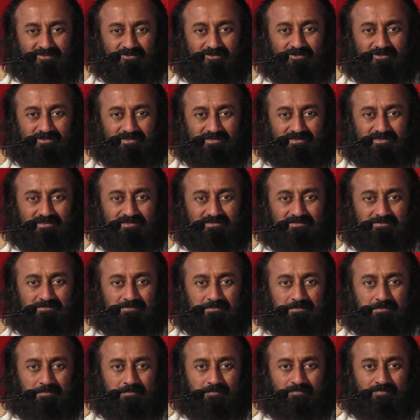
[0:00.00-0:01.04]
Got it?
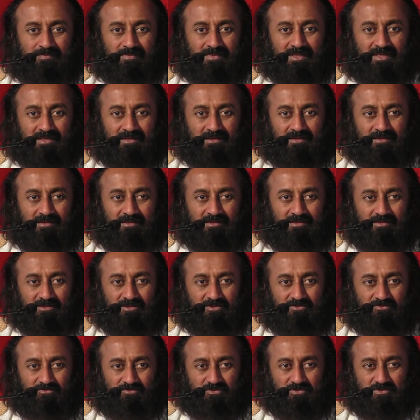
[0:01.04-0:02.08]

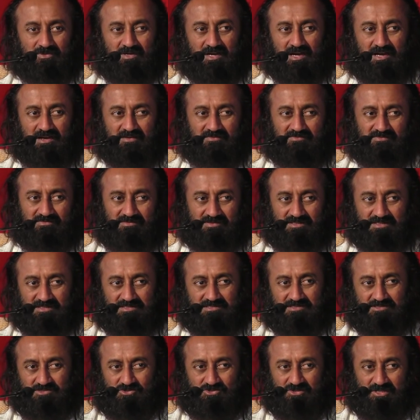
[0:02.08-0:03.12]
If you have
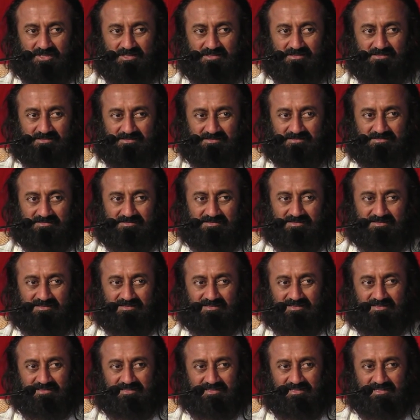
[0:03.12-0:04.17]
this strength,
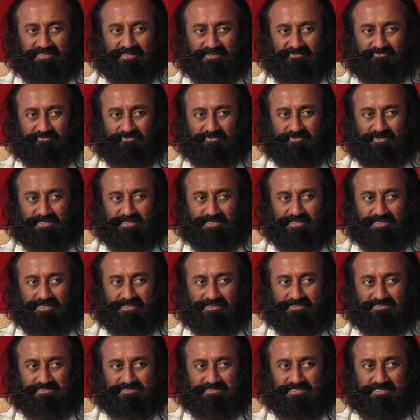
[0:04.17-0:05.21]
if you can
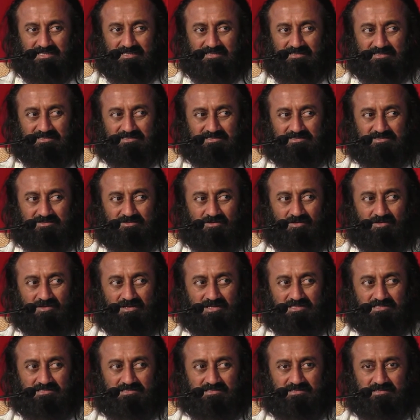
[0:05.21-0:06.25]
understand this
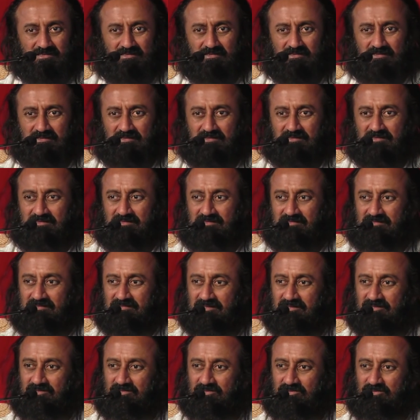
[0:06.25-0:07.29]
knowledge,
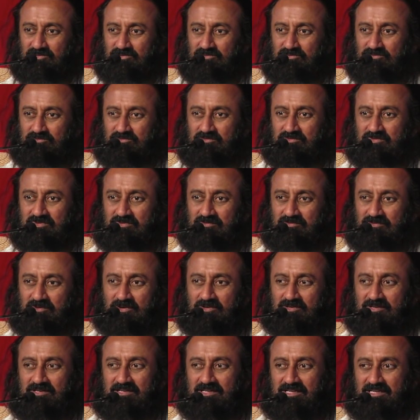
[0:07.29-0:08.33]
then you will
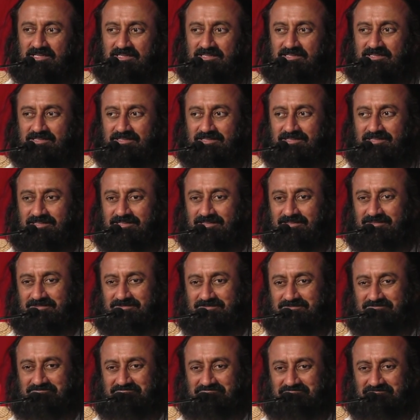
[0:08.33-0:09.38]
walk like a king.
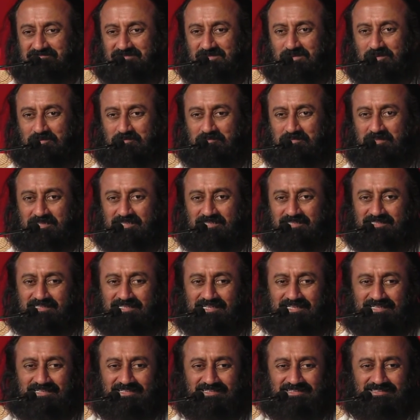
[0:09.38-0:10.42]
Nobody
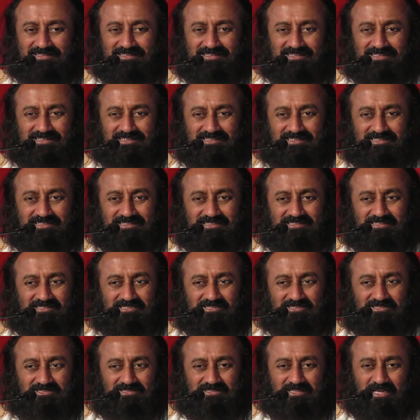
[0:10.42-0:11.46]
can
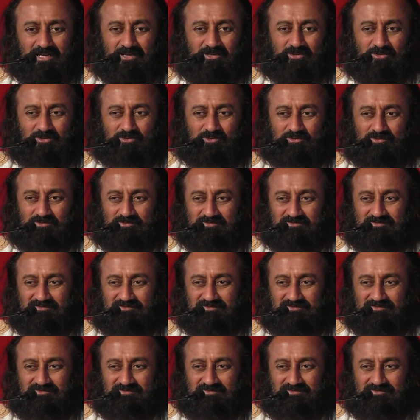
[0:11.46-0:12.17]
shake you.